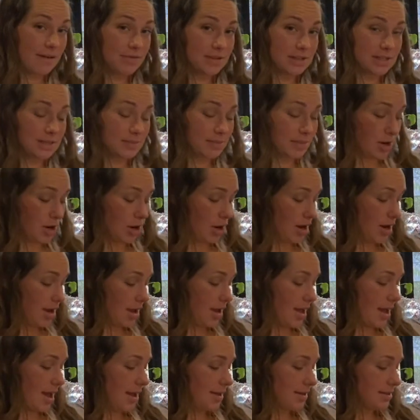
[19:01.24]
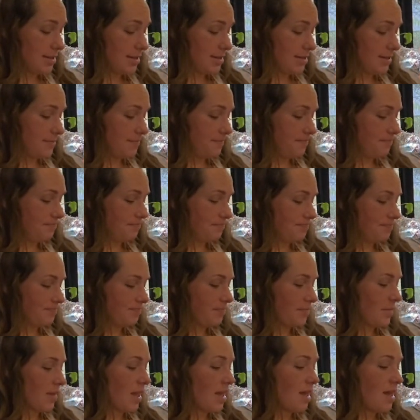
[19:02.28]
this mirror in case.
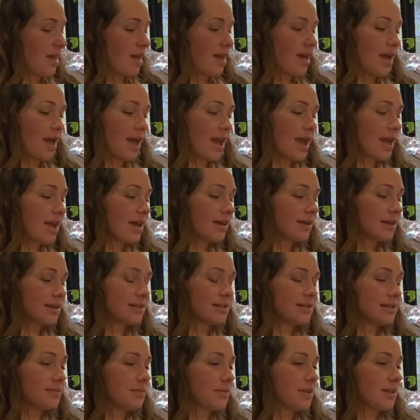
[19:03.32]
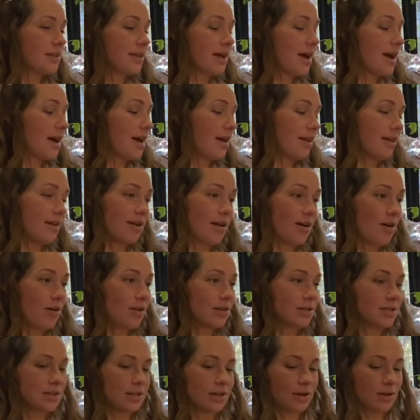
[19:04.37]
And it's something that
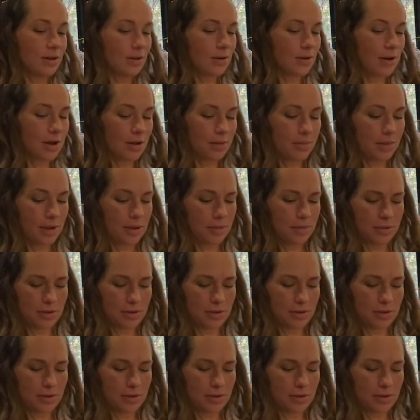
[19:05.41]
also I'll be able